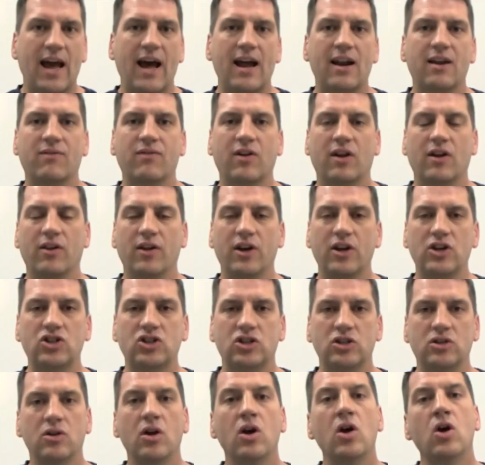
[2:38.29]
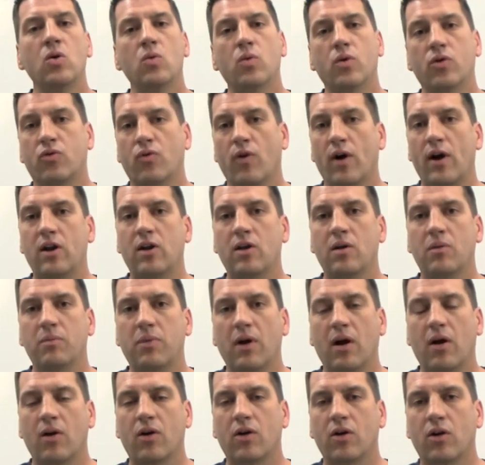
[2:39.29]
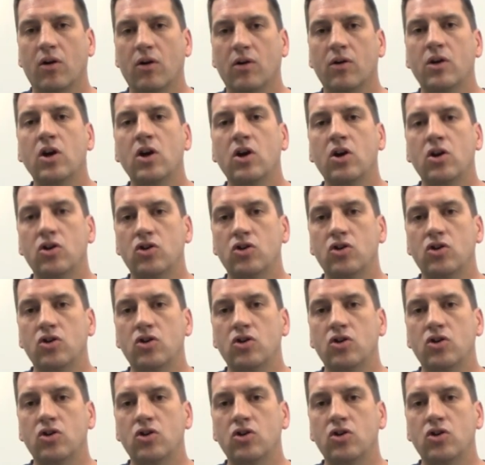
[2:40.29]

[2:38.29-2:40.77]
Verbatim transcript: attic ventilation with radiant barrier,